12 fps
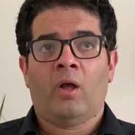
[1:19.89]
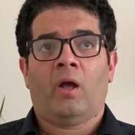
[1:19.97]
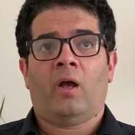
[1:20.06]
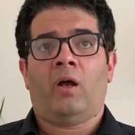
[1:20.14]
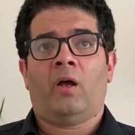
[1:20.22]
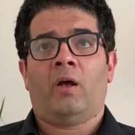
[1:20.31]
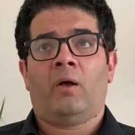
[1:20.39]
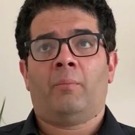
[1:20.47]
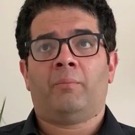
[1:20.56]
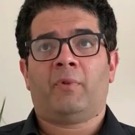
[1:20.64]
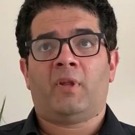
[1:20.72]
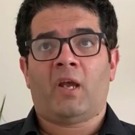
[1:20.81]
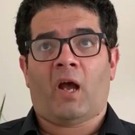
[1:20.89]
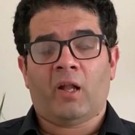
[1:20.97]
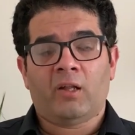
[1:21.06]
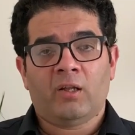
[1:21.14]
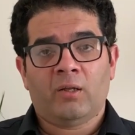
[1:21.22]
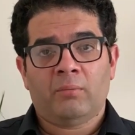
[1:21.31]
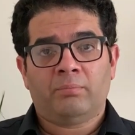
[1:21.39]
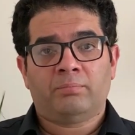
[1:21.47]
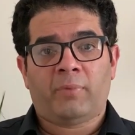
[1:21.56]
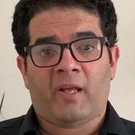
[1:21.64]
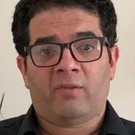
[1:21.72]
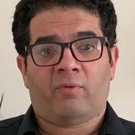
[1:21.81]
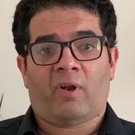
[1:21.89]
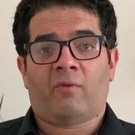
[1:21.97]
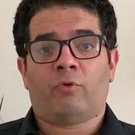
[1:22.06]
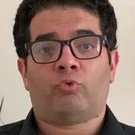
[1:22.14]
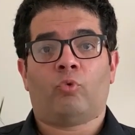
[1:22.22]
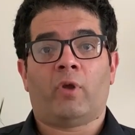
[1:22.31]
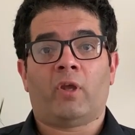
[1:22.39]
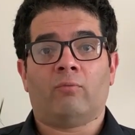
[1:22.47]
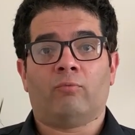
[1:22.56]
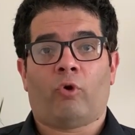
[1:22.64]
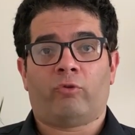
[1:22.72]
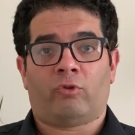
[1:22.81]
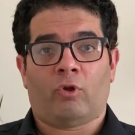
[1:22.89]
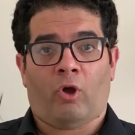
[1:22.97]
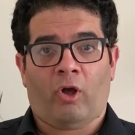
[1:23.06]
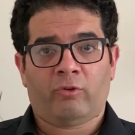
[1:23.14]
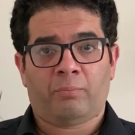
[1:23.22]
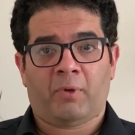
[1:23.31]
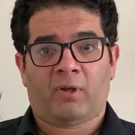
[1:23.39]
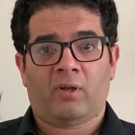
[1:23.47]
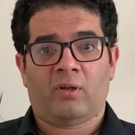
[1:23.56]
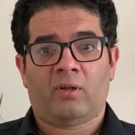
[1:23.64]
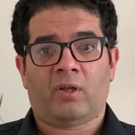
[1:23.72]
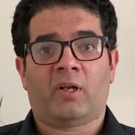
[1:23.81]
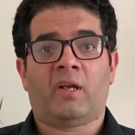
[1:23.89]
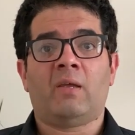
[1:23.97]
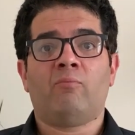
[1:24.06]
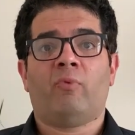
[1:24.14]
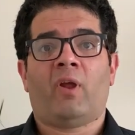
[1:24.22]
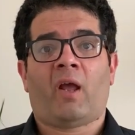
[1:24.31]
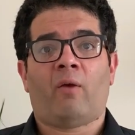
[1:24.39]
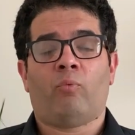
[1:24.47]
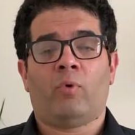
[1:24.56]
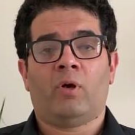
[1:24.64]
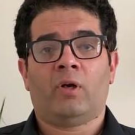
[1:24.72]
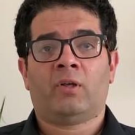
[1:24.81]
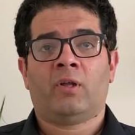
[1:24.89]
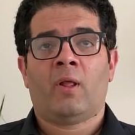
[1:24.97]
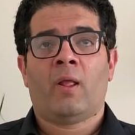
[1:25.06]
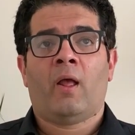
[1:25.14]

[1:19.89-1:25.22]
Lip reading: The other place where I was going was the hospital, the team where I worked.